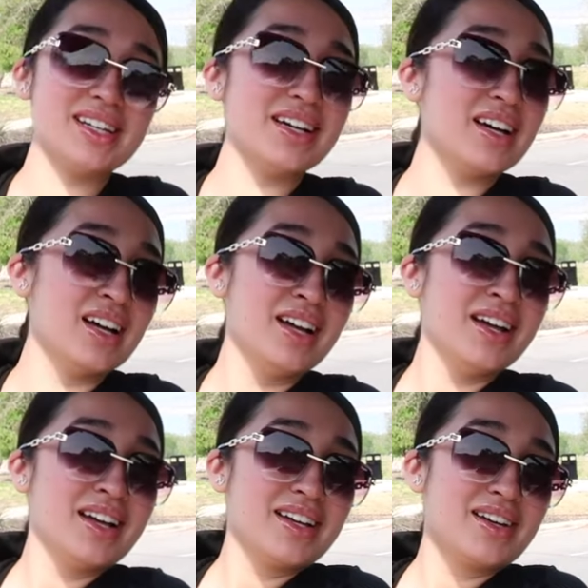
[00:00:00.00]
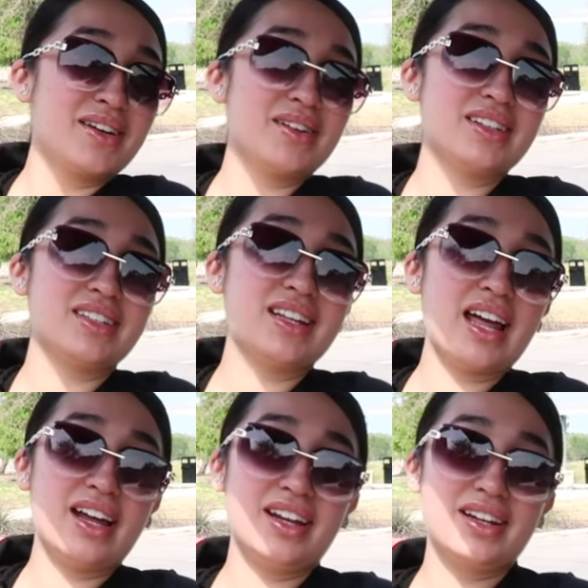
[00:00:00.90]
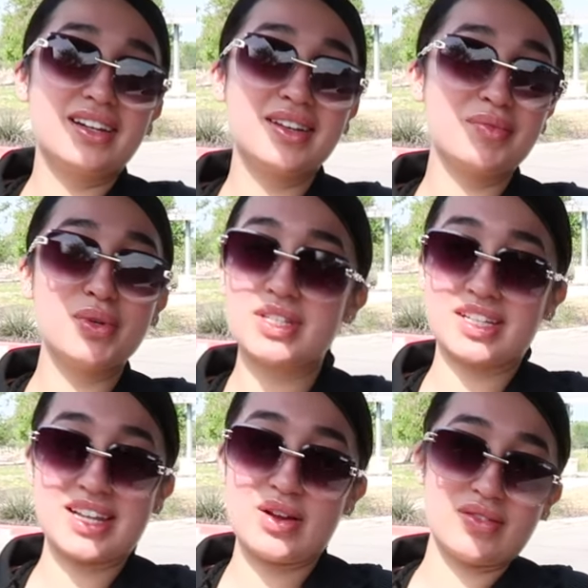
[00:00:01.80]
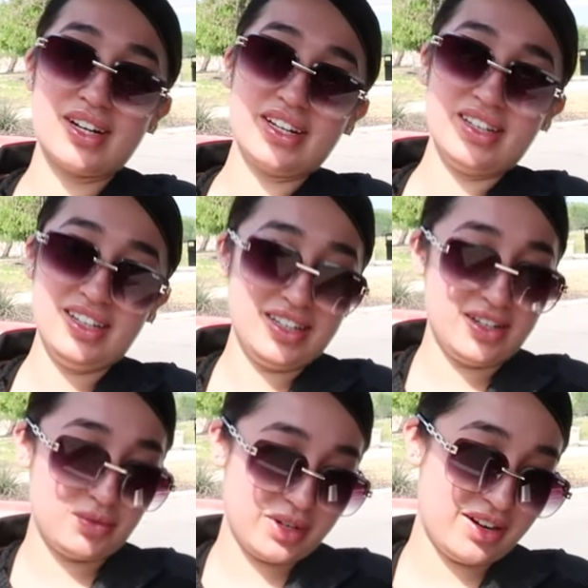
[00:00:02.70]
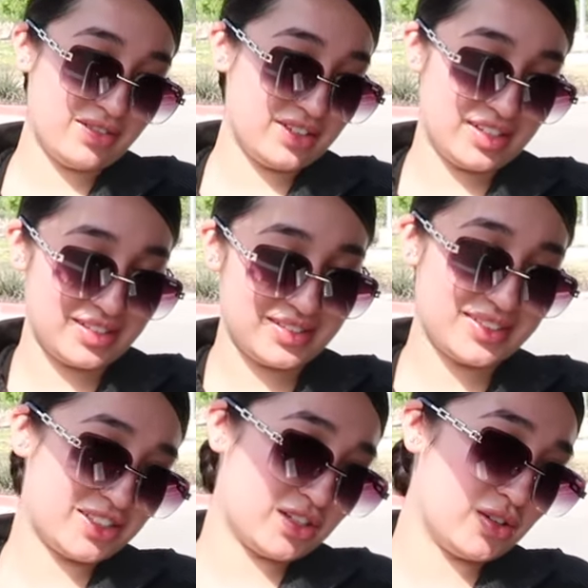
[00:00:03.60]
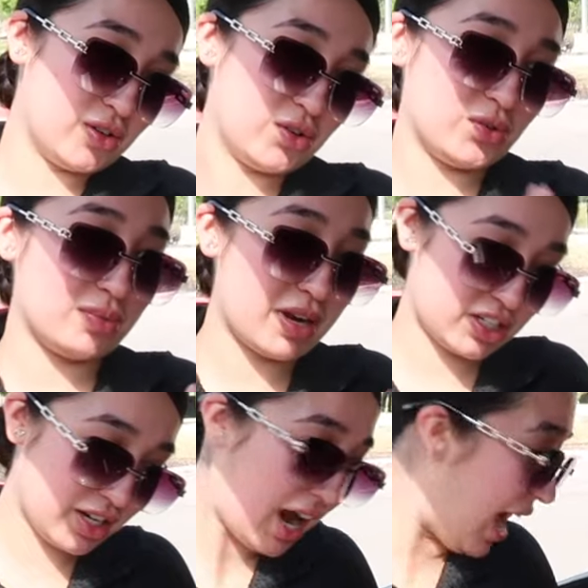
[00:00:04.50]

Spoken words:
the like music sound really good, whatever. So my truck